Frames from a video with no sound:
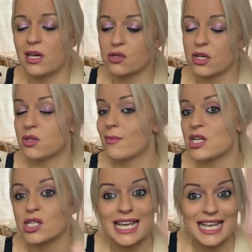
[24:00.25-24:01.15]
That
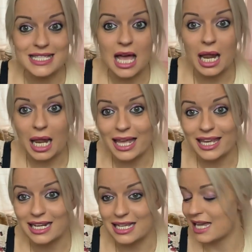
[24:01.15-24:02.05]
transformation is
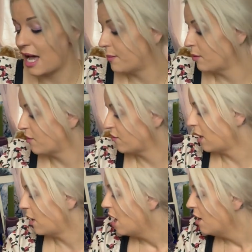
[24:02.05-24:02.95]
likely to happen with
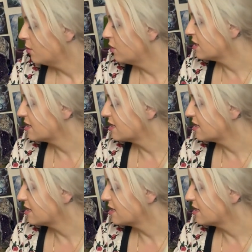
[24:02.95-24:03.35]
you. But